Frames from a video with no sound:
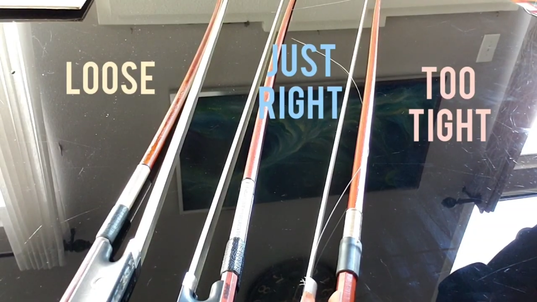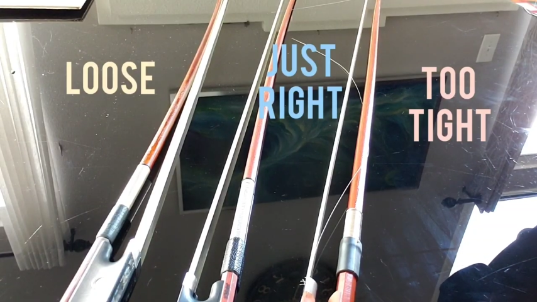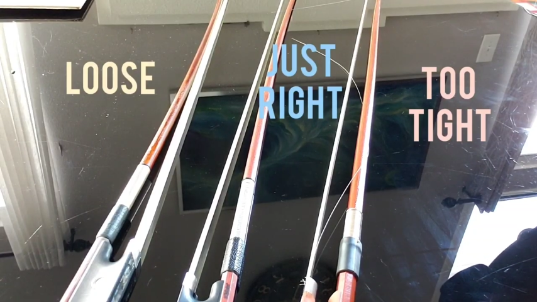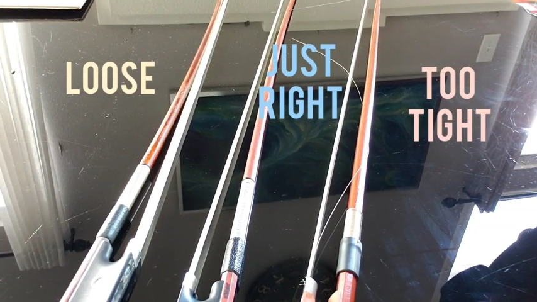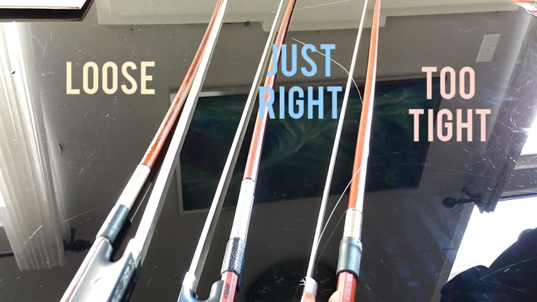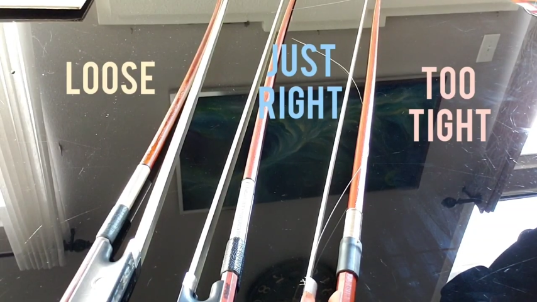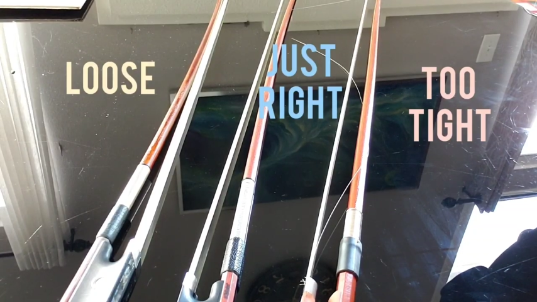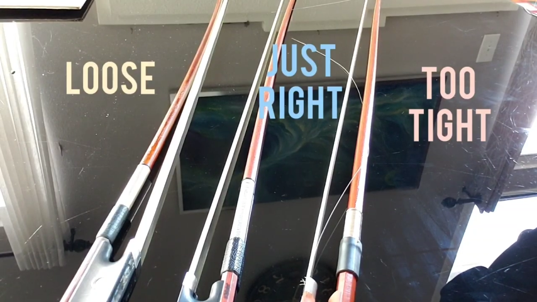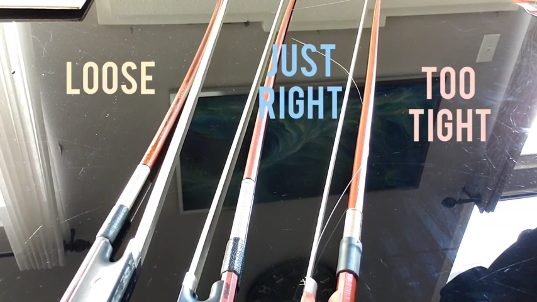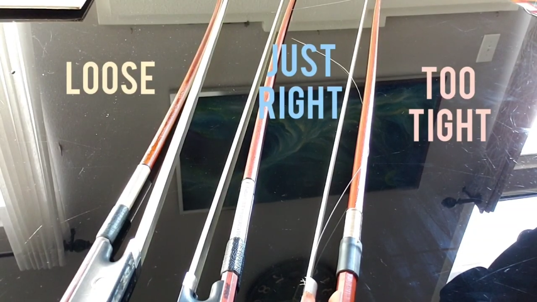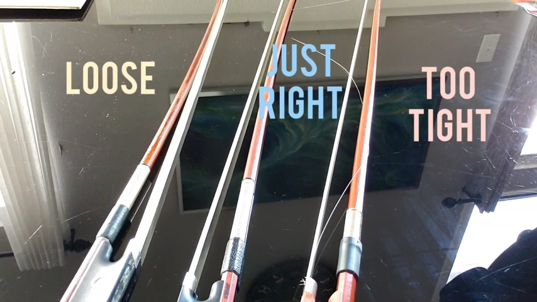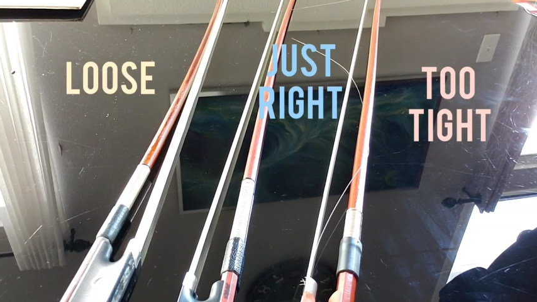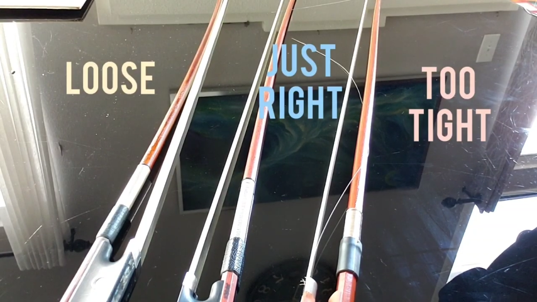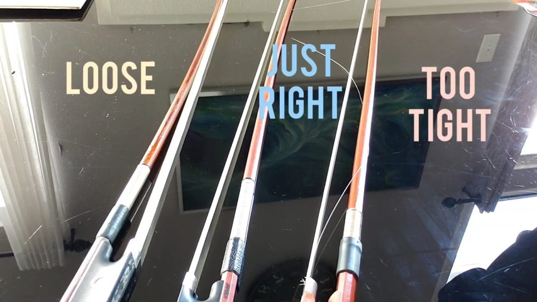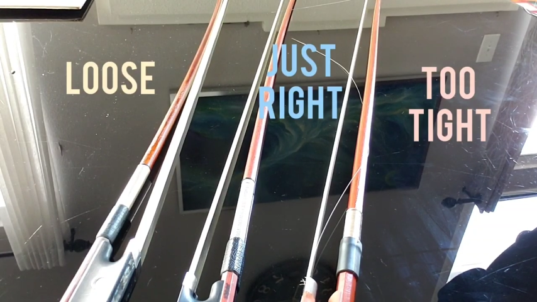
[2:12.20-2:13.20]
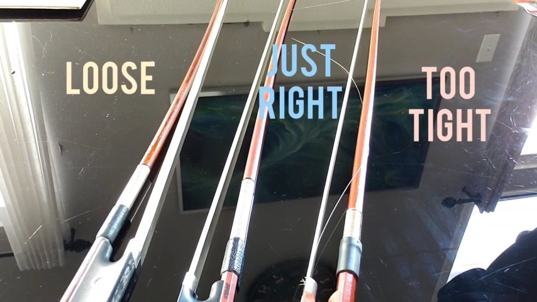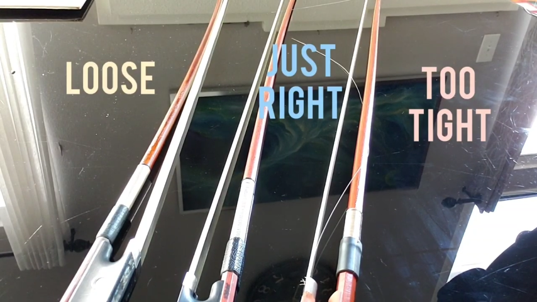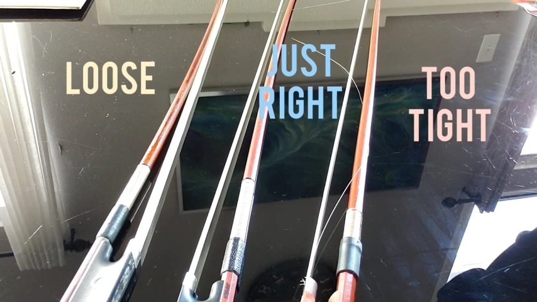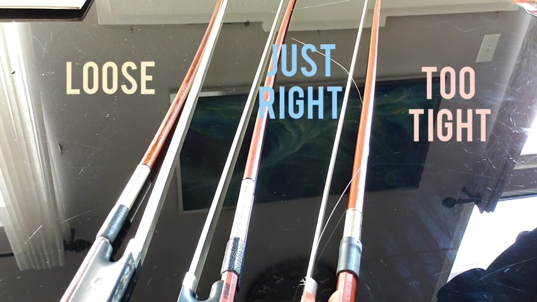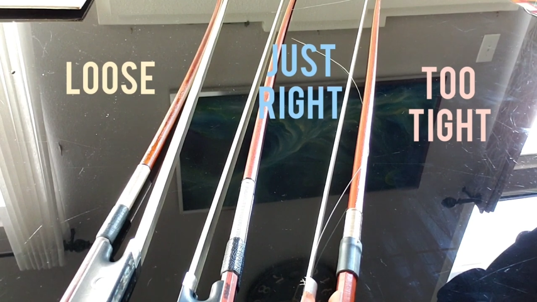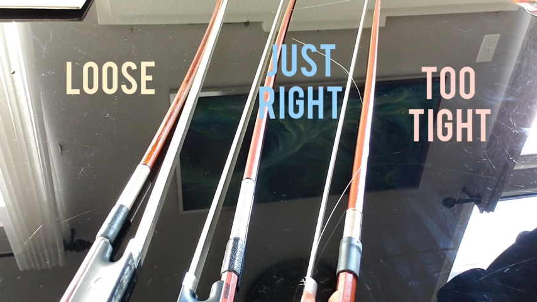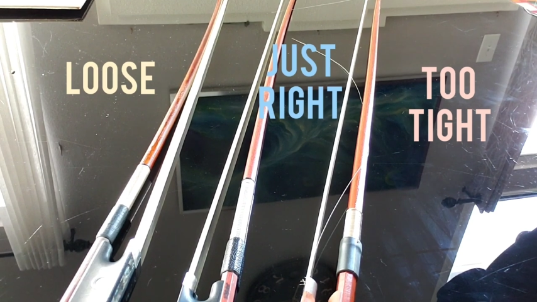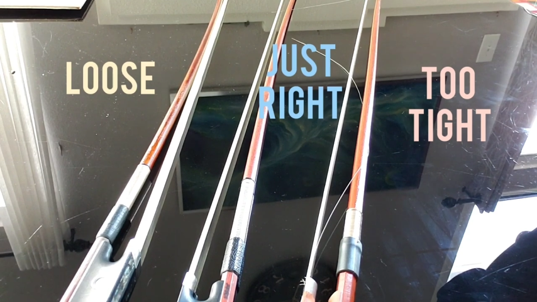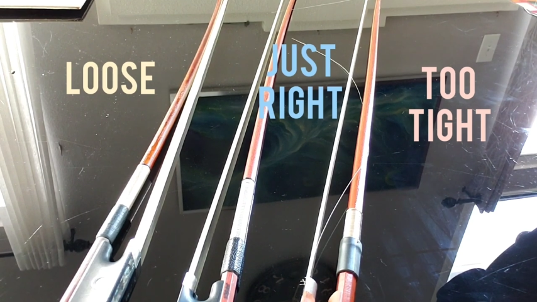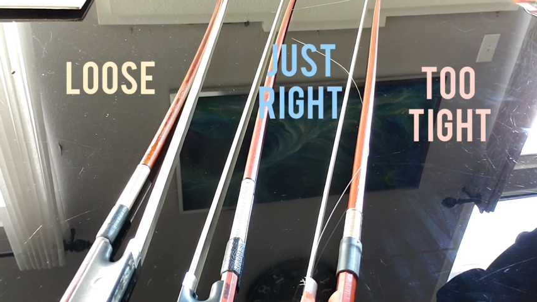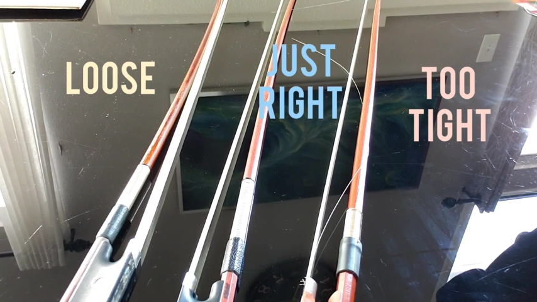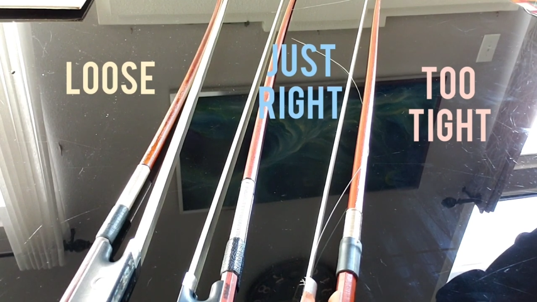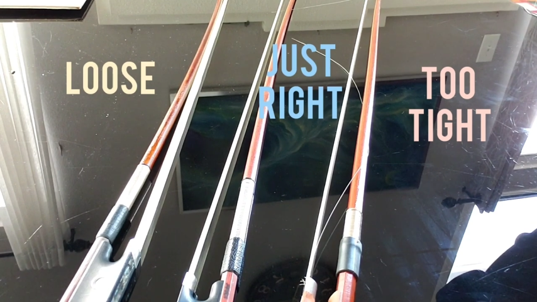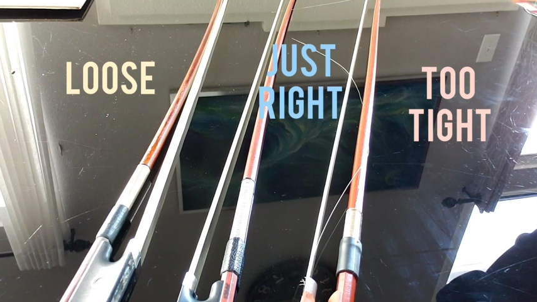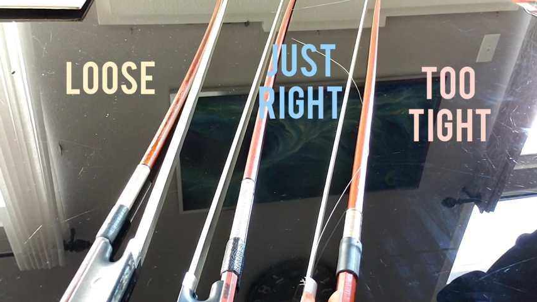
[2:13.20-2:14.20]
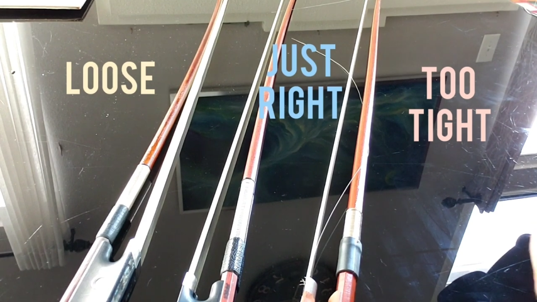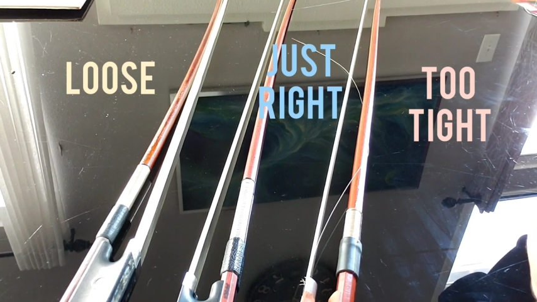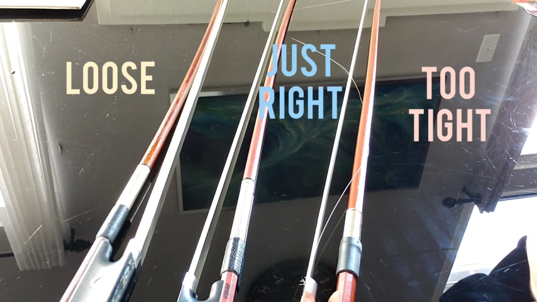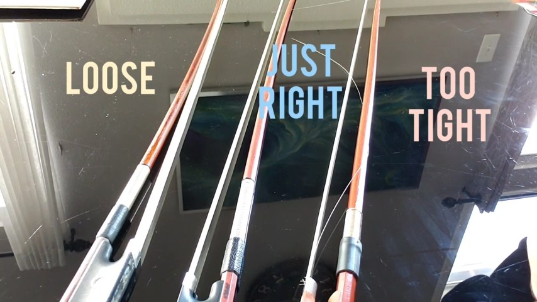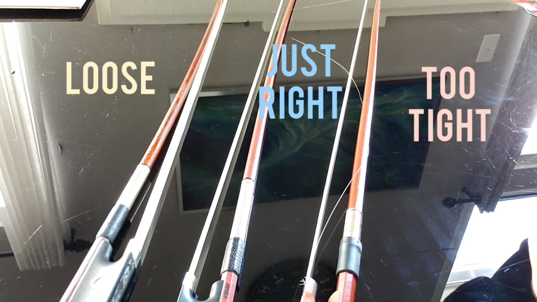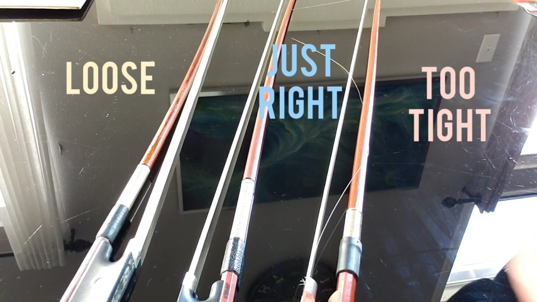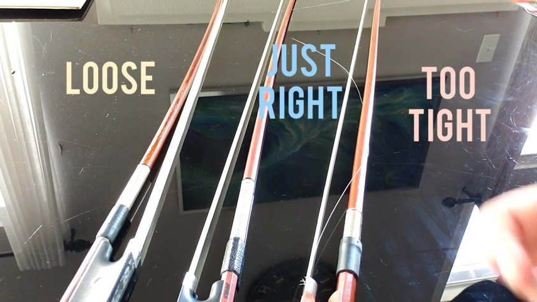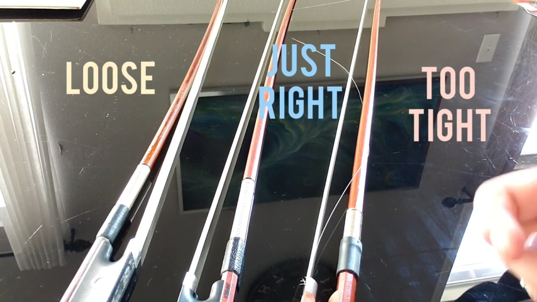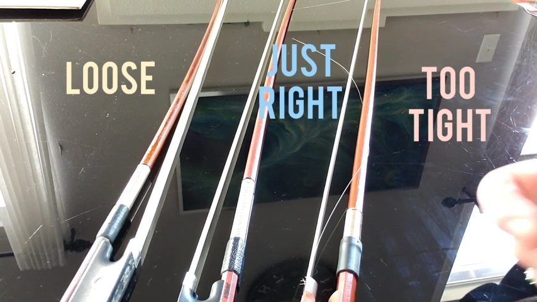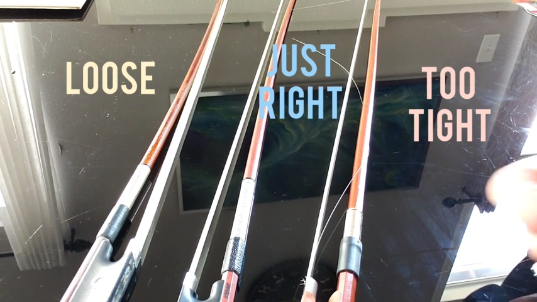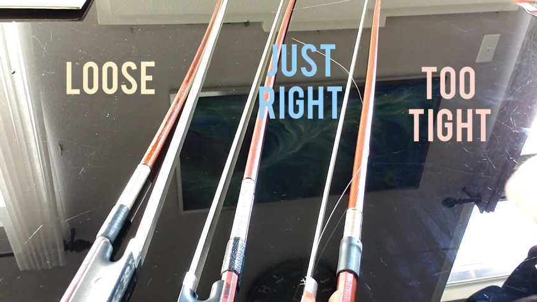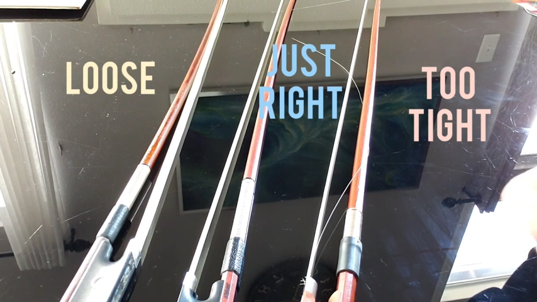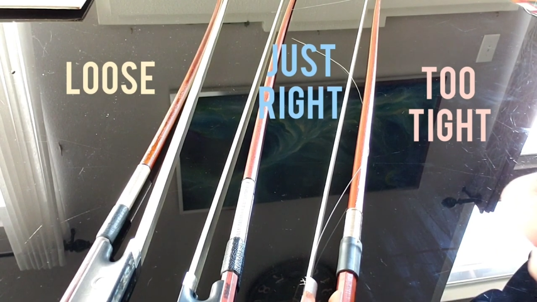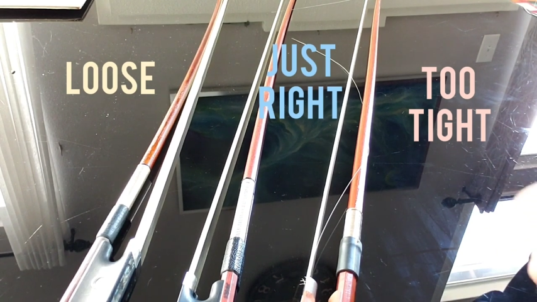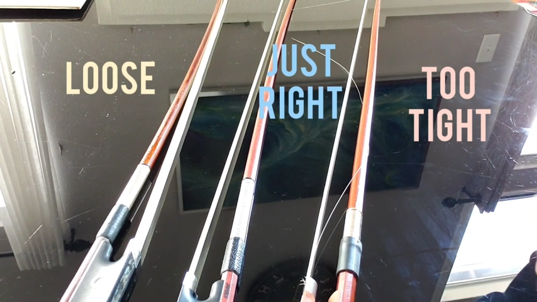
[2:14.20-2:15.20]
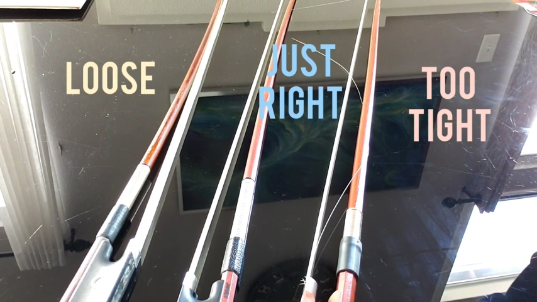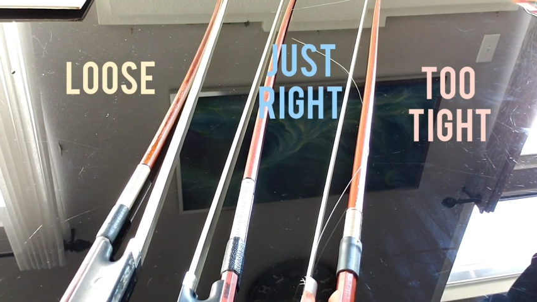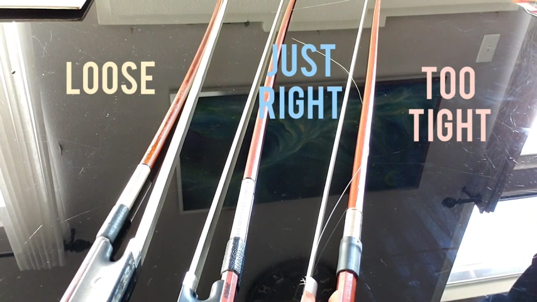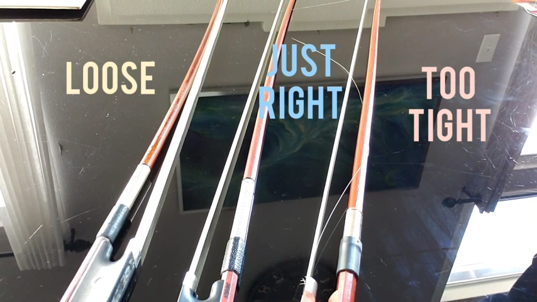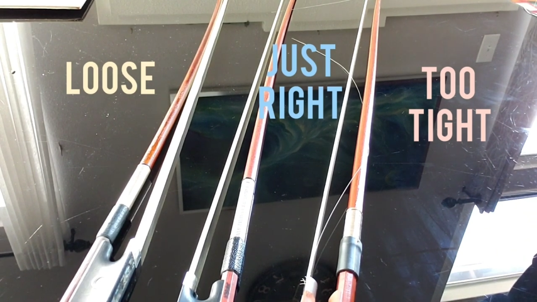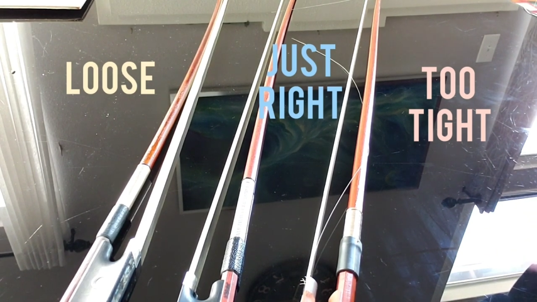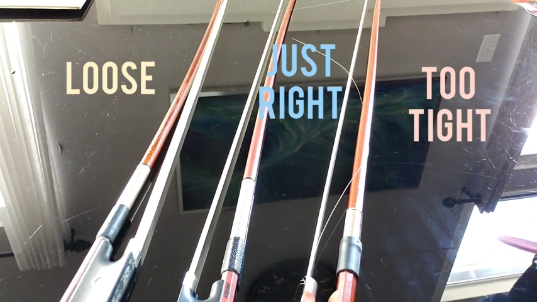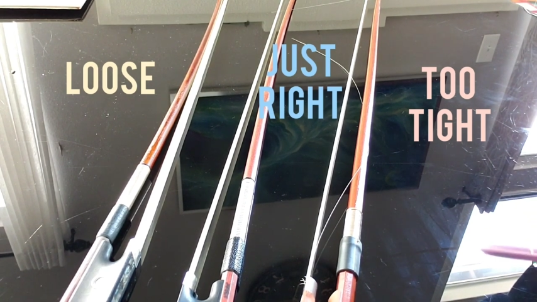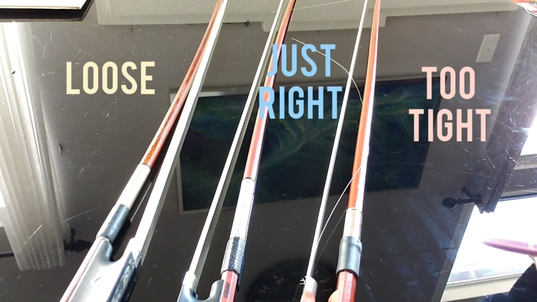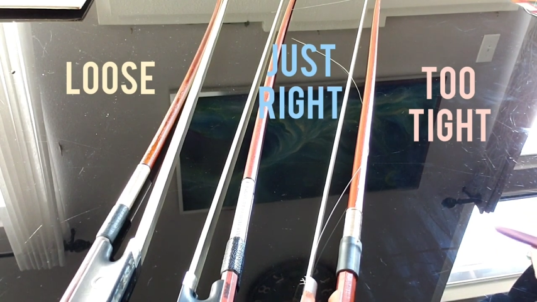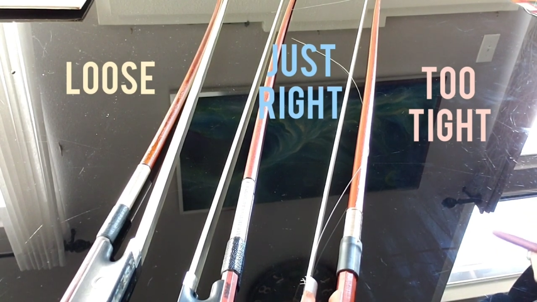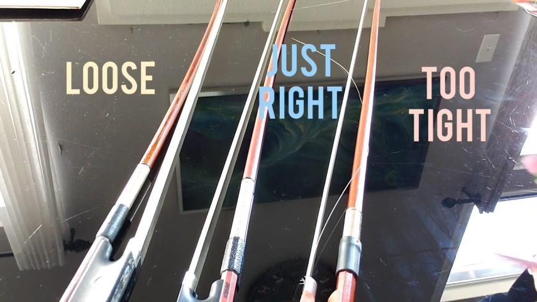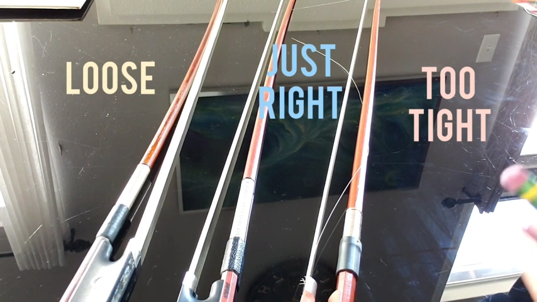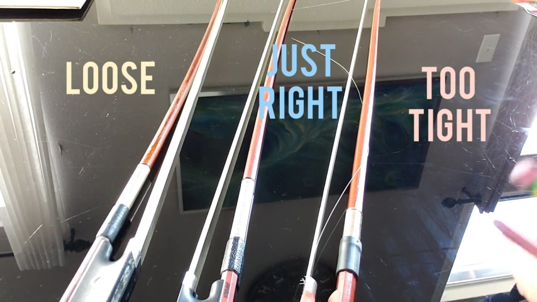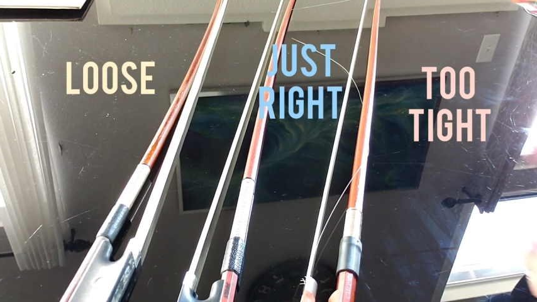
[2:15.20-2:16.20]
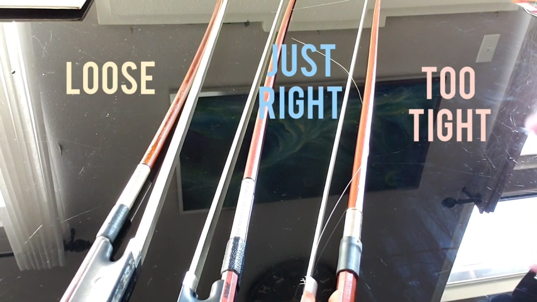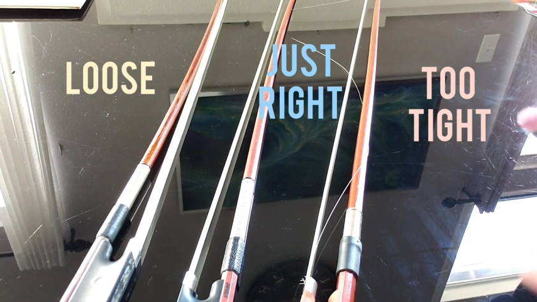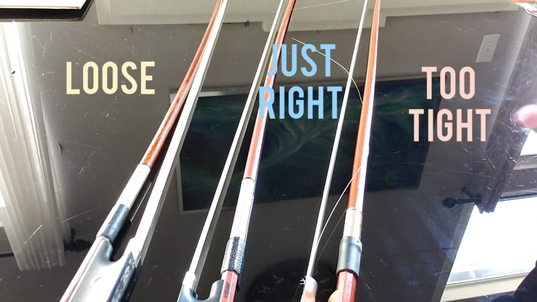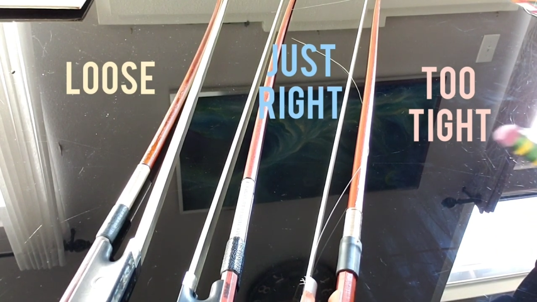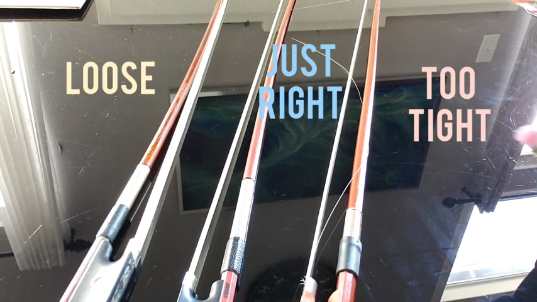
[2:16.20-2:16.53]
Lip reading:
[unreadable: no face in view]